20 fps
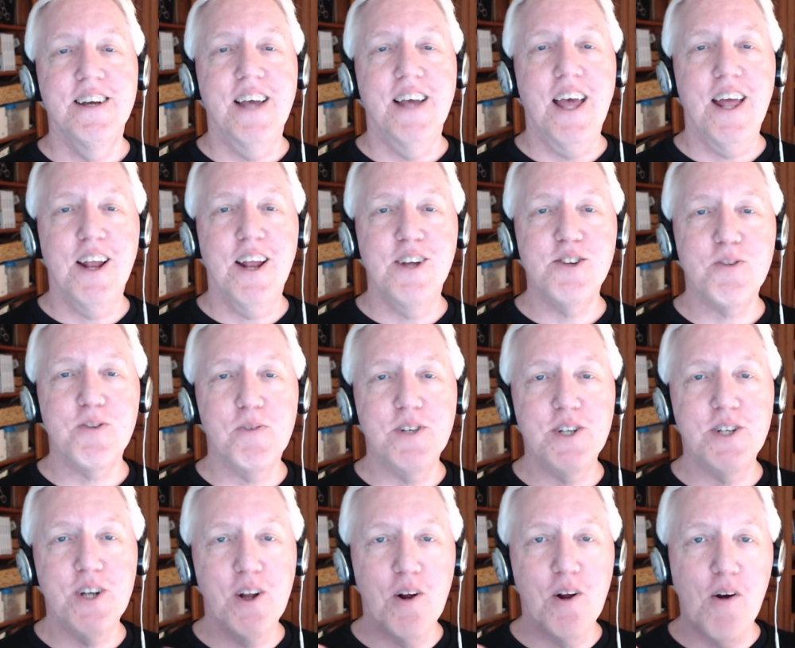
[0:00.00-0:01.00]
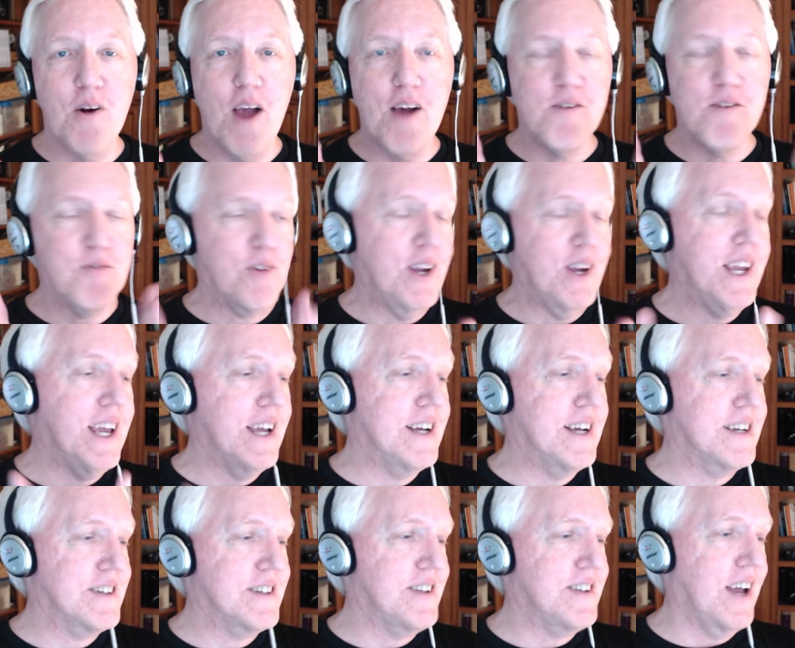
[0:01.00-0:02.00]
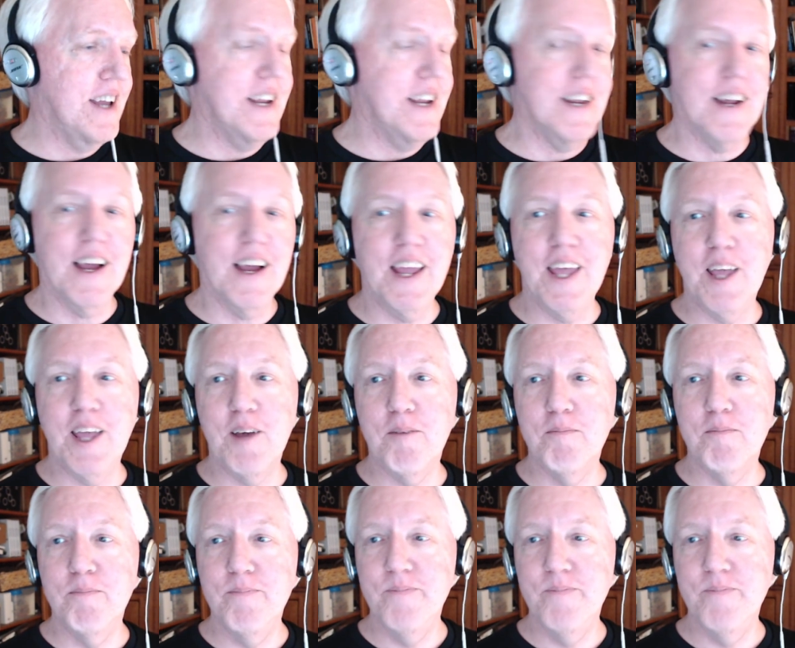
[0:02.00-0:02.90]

And I just want you to know how freaking excited I am.